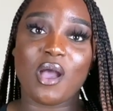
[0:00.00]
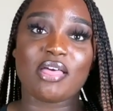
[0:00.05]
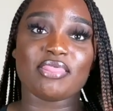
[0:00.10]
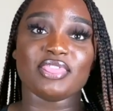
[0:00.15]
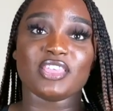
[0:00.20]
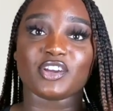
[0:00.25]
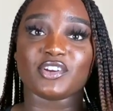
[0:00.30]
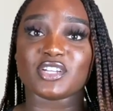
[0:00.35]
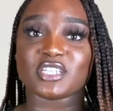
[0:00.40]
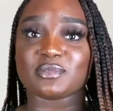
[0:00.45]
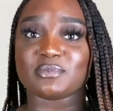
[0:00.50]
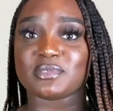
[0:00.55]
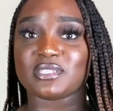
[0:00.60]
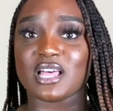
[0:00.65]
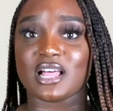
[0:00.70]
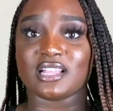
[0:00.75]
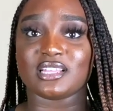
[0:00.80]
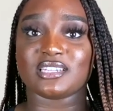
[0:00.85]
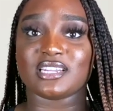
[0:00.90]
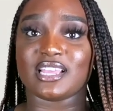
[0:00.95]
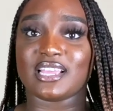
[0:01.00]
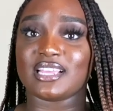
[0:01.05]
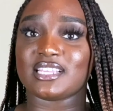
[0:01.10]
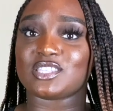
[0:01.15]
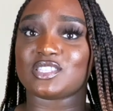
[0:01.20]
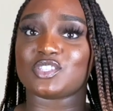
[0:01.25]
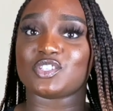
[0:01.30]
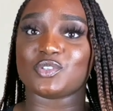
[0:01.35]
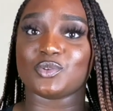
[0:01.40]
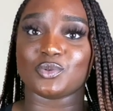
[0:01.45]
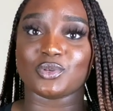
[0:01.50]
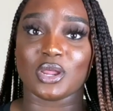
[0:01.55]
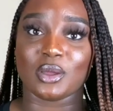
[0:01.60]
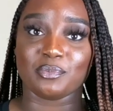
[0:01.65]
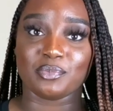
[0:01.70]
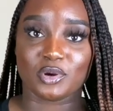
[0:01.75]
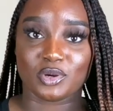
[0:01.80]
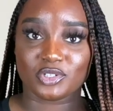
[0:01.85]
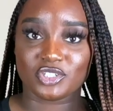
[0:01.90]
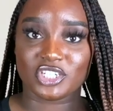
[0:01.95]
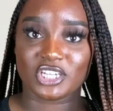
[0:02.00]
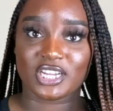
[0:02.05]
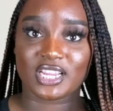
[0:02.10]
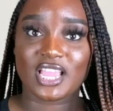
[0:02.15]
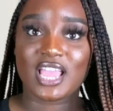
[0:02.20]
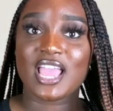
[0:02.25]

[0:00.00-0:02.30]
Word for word: the Christmas holiday is soon approaching,